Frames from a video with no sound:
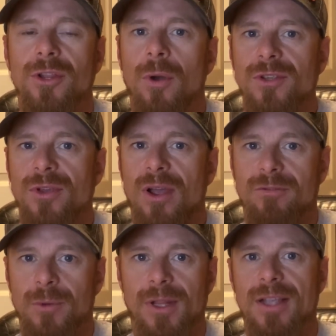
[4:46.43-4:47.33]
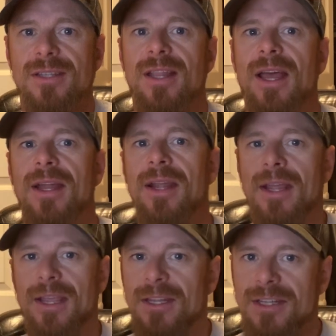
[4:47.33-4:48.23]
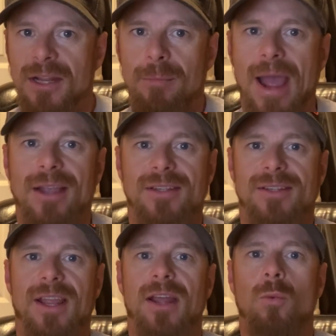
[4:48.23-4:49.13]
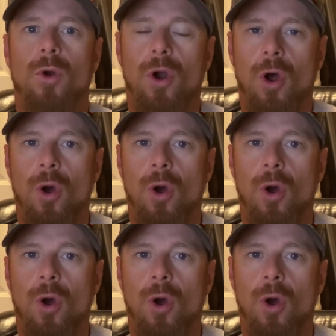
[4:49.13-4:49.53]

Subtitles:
You also have to realize that India and Pakistan were